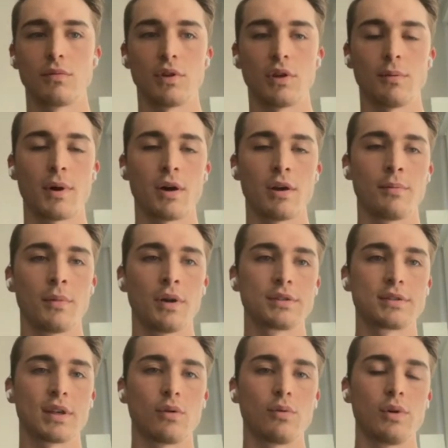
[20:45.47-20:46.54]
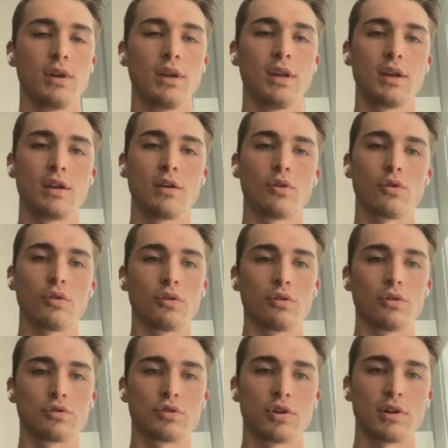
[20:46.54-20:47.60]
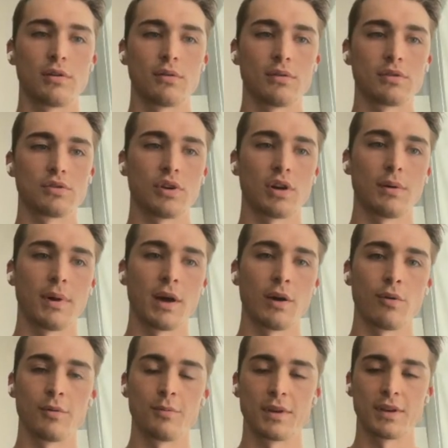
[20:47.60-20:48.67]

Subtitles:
the amount of months that we need it, or try to buy one,